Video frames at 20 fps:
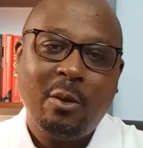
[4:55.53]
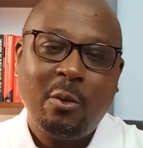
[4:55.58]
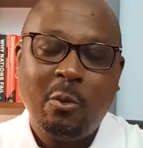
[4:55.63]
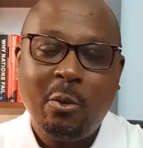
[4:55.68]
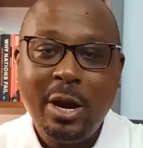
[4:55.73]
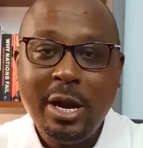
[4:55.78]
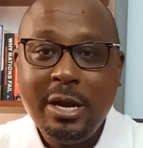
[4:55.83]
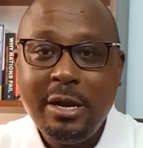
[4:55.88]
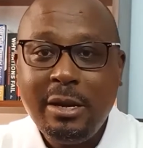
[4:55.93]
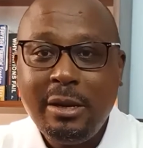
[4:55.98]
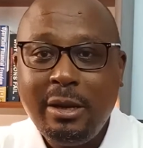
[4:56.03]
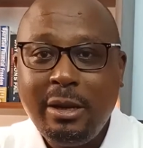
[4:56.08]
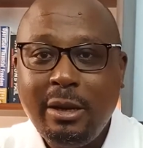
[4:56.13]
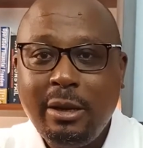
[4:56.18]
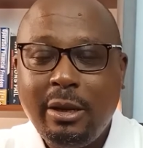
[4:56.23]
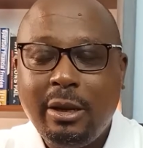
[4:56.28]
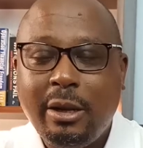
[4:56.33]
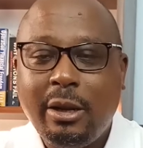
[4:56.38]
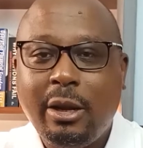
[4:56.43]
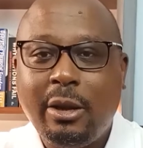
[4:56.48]

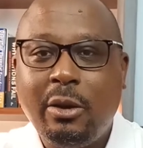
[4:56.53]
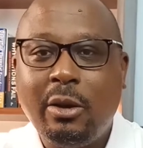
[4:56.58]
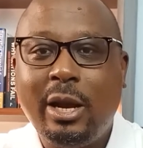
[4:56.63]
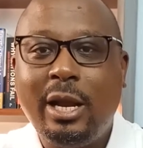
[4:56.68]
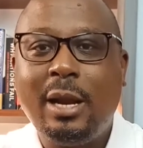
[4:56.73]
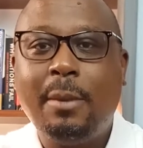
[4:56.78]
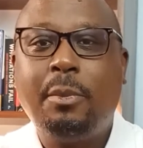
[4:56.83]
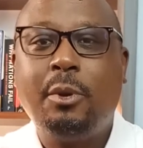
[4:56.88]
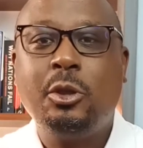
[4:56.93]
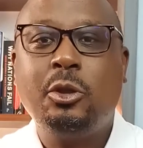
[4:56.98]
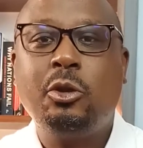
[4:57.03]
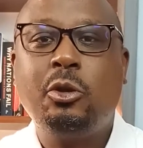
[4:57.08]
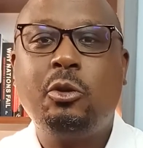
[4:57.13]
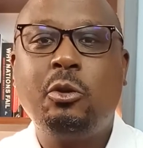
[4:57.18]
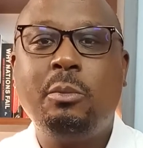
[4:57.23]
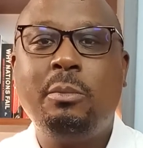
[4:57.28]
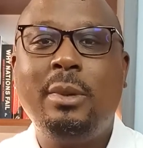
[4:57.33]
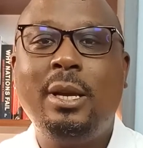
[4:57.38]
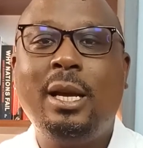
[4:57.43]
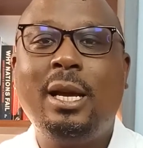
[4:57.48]
When you're in a position to
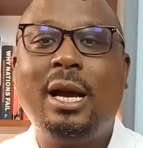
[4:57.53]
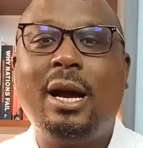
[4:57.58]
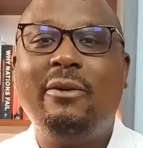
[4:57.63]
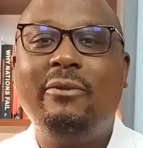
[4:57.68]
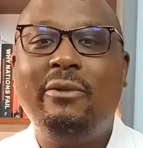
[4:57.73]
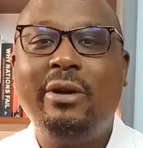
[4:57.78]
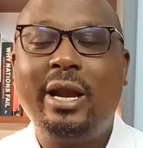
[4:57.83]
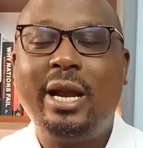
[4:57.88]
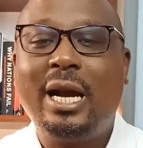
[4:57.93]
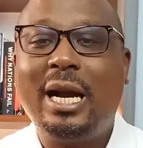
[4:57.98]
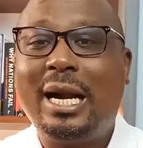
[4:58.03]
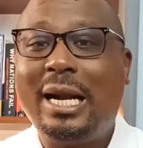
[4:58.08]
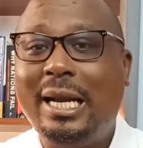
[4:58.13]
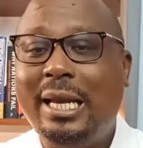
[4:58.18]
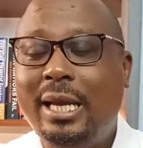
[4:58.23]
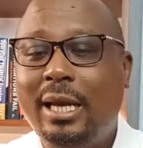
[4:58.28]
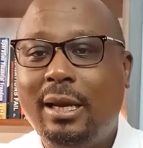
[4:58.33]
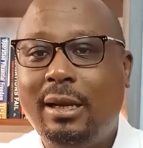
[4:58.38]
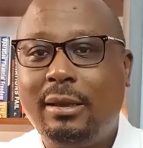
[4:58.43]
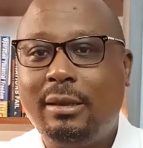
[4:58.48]
make a very
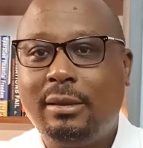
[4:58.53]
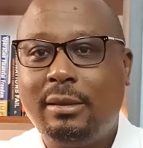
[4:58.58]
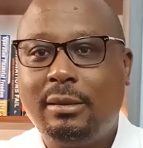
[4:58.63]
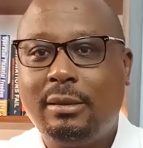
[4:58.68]
clear